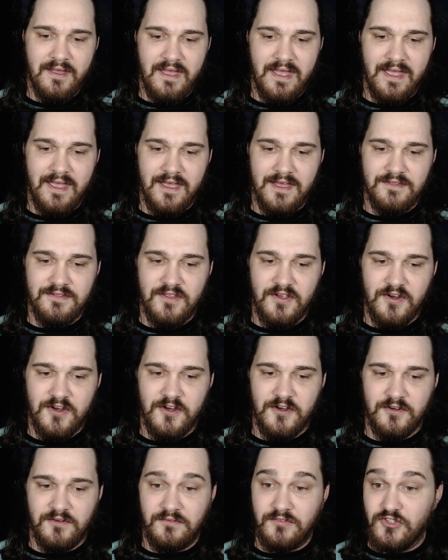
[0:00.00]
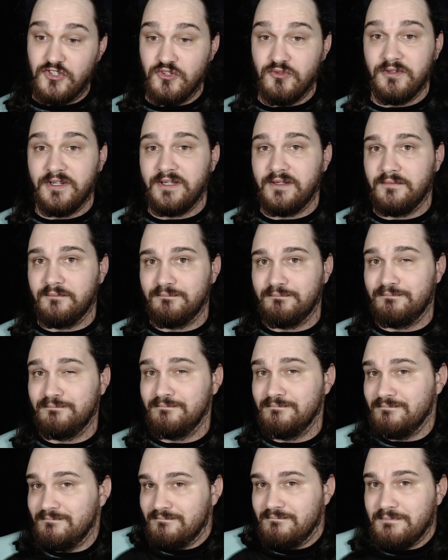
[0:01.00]
And they're doing
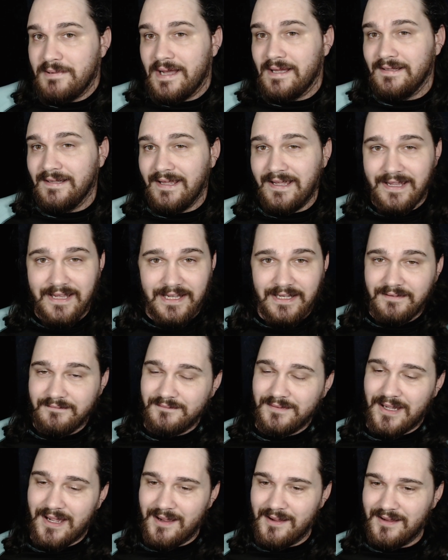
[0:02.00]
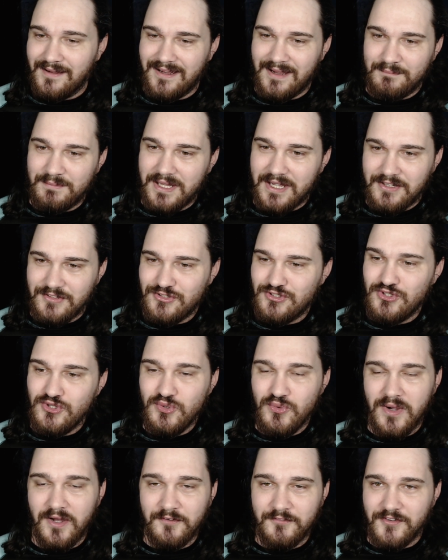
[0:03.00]
ballet. Uh, I'm not
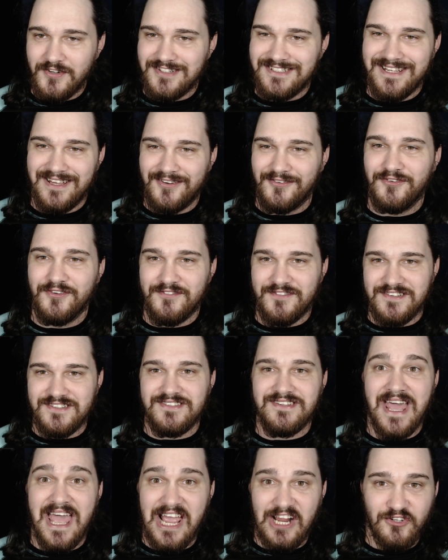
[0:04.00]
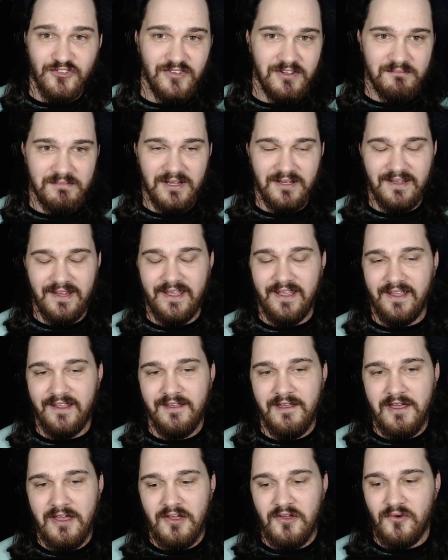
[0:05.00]
too well versed. I don't know if this is actually ballet
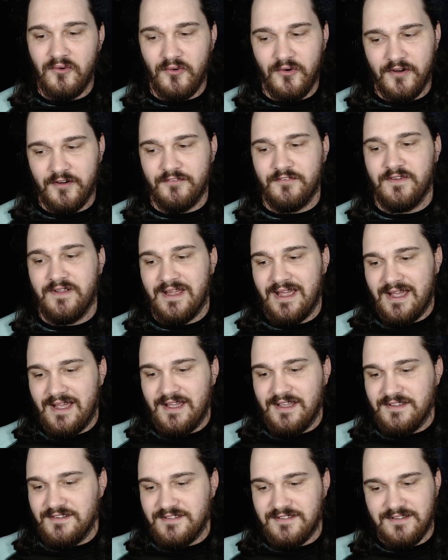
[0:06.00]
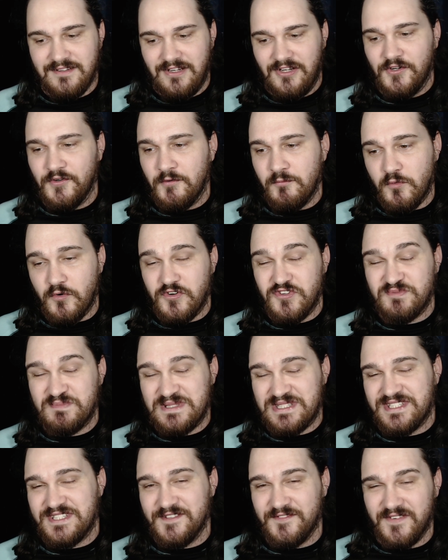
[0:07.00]
or if it has, you know, a more
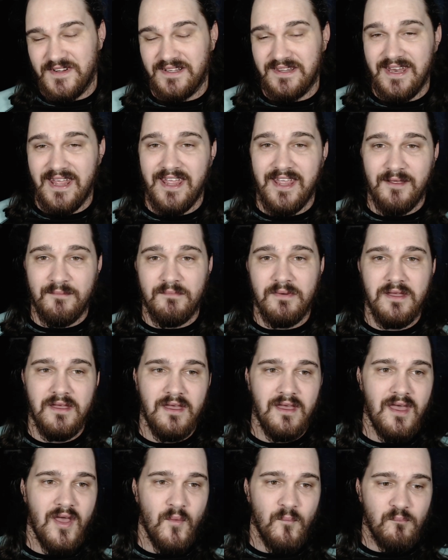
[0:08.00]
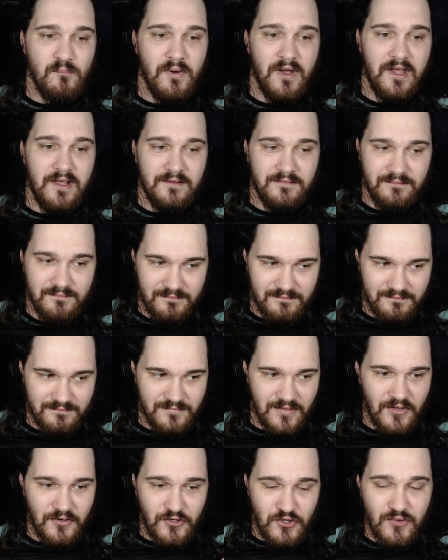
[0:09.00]
specific name, but
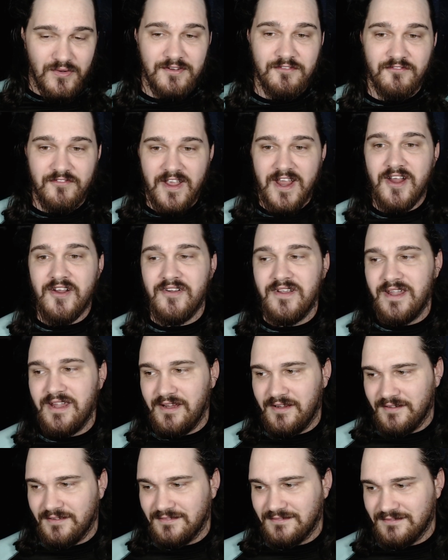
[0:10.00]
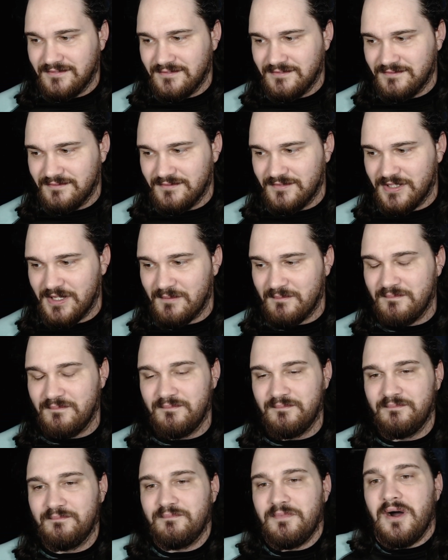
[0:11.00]
they're doing very
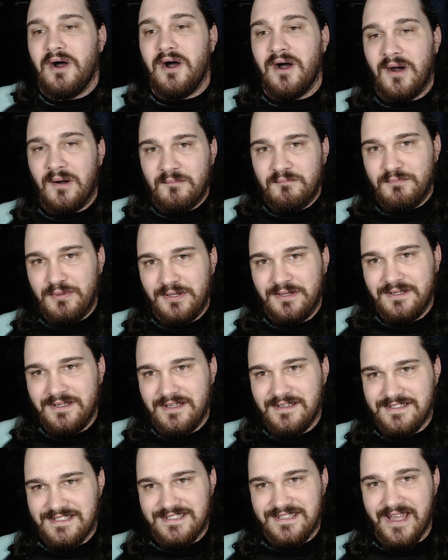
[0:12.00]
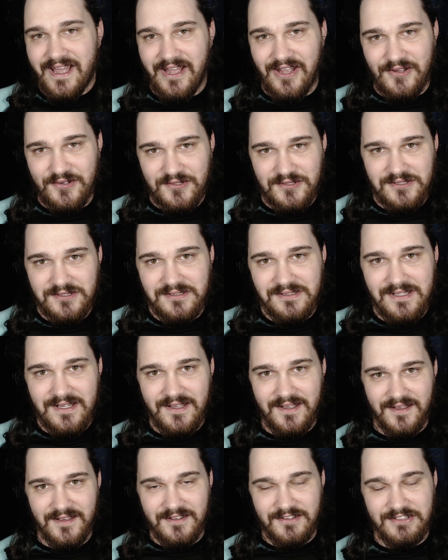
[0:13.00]
pomp style
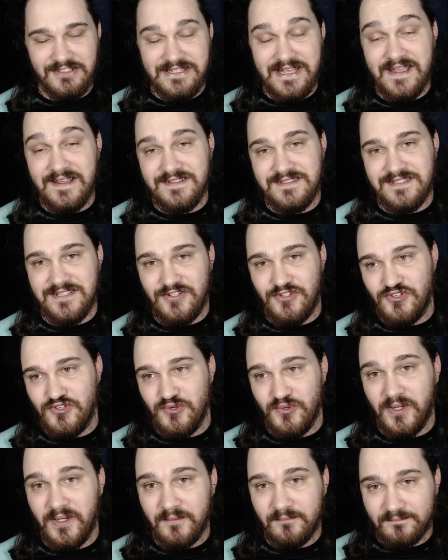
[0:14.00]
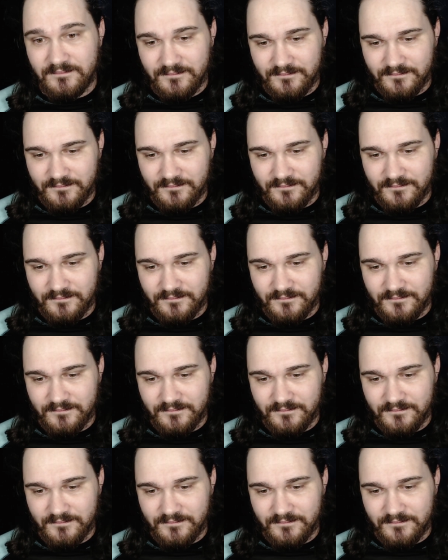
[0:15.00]
dancing to it.